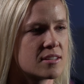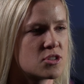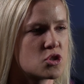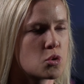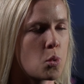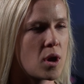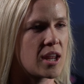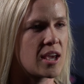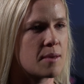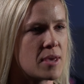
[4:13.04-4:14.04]

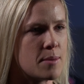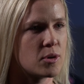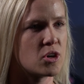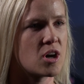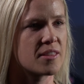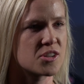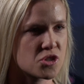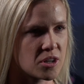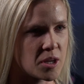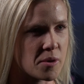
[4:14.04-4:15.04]
20 people on this
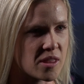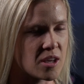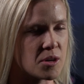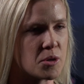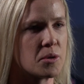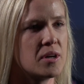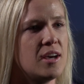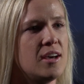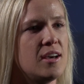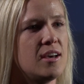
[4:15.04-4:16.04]
journey with you,
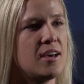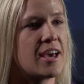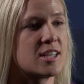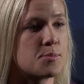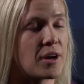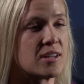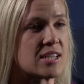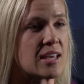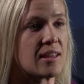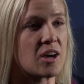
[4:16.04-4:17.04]

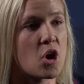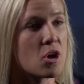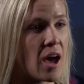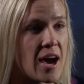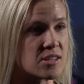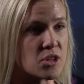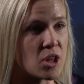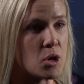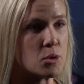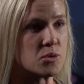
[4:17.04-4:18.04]
experiencing like all the highs and
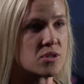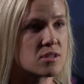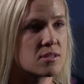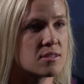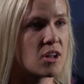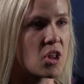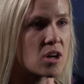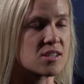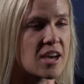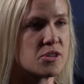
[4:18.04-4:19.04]
lows
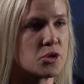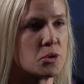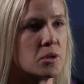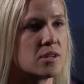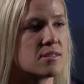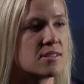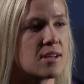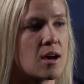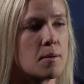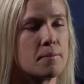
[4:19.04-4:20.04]
alongside you,
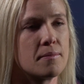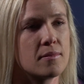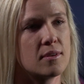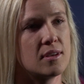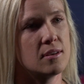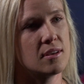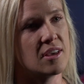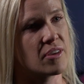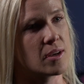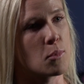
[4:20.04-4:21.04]
some
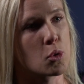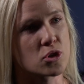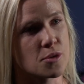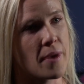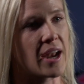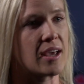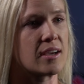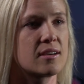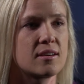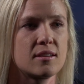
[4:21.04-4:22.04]
even more
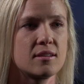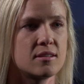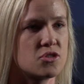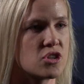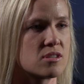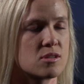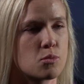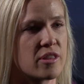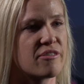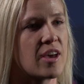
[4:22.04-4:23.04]
dramatic, just
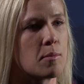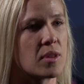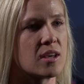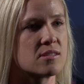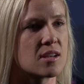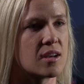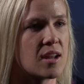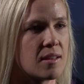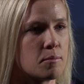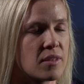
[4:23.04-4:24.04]
with families
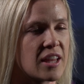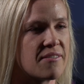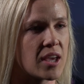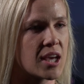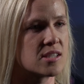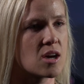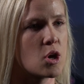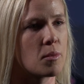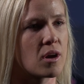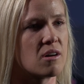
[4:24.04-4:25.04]
and leaving kids at
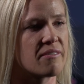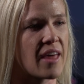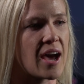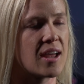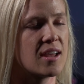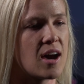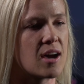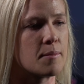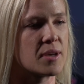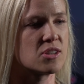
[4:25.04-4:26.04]
home and all of that.
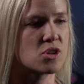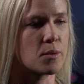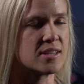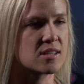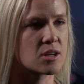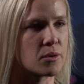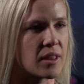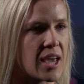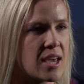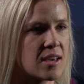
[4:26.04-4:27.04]
It's so easy to
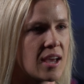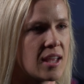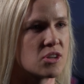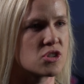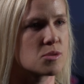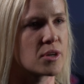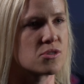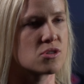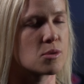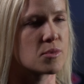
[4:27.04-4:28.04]
relate, and it just
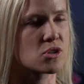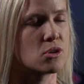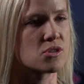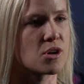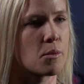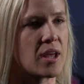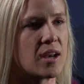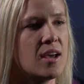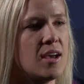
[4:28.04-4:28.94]
brings you so much closer when